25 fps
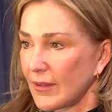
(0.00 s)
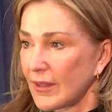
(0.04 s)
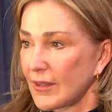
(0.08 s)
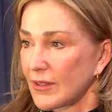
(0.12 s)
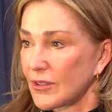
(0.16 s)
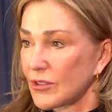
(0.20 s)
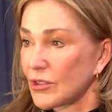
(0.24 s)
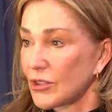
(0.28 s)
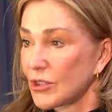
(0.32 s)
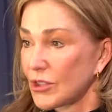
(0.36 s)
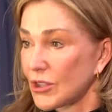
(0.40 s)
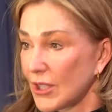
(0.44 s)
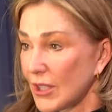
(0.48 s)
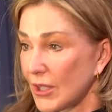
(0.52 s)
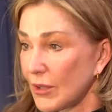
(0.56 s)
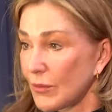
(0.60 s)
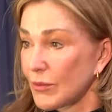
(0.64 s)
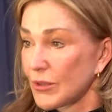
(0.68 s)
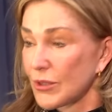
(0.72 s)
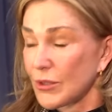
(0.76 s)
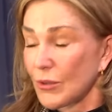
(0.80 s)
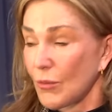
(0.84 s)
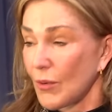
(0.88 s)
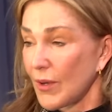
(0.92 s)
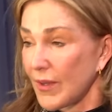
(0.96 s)
And she
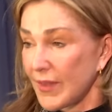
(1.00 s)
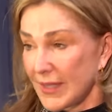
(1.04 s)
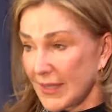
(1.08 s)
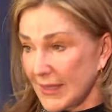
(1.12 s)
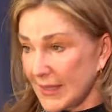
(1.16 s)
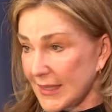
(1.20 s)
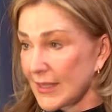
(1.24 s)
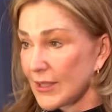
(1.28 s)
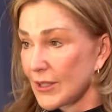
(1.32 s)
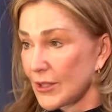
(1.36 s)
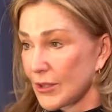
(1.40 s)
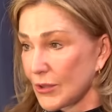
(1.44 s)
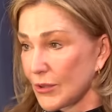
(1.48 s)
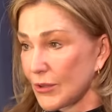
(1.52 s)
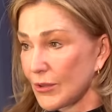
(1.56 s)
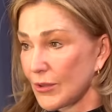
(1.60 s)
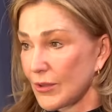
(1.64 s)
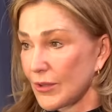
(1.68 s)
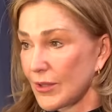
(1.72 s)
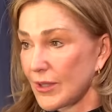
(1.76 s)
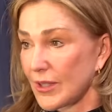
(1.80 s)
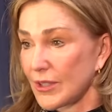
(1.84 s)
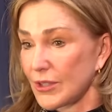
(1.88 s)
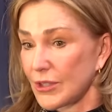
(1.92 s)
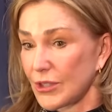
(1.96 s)
was the one that didn't
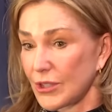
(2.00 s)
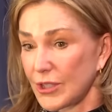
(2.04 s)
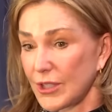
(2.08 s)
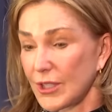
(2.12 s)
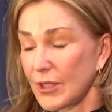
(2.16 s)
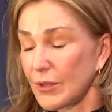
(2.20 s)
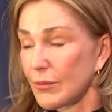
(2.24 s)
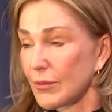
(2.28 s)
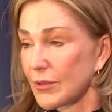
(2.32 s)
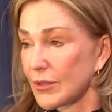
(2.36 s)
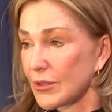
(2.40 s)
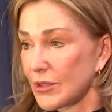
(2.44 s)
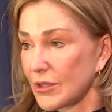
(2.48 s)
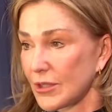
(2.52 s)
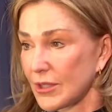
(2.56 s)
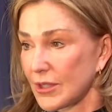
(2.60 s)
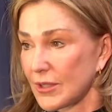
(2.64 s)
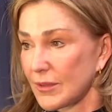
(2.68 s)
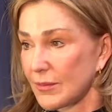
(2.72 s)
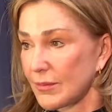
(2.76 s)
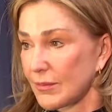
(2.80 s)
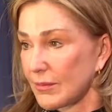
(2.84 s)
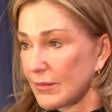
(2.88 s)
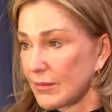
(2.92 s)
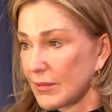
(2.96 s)
turn, and she was
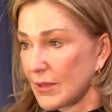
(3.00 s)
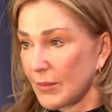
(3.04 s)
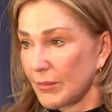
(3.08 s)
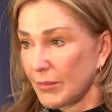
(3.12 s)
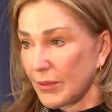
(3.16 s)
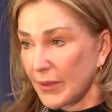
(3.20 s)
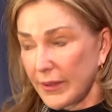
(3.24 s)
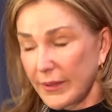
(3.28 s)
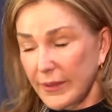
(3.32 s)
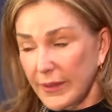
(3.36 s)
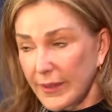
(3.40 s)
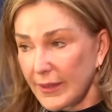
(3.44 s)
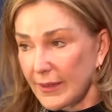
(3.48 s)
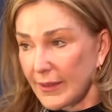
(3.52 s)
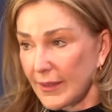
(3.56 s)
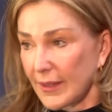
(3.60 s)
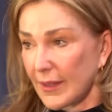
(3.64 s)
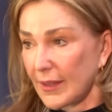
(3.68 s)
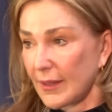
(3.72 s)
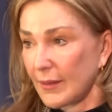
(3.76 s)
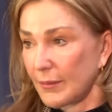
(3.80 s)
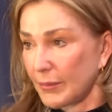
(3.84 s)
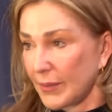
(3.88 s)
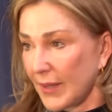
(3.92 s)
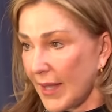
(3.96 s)
just
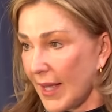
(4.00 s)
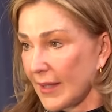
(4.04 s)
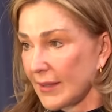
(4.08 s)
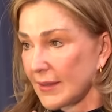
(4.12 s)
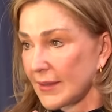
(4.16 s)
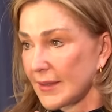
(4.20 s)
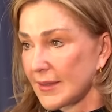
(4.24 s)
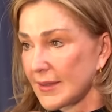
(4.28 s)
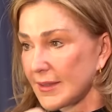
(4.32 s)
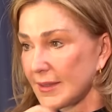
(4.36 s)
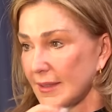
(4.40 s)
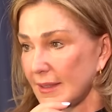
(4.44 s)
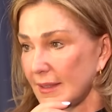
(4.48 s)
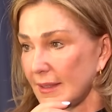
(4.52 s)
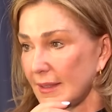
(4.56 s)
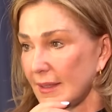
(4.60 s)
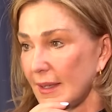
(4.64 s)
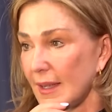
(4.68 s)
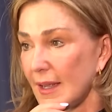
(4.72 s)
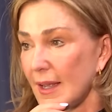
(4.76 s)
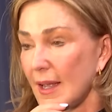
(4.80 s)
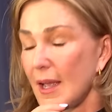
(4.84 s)
completely blacklisted.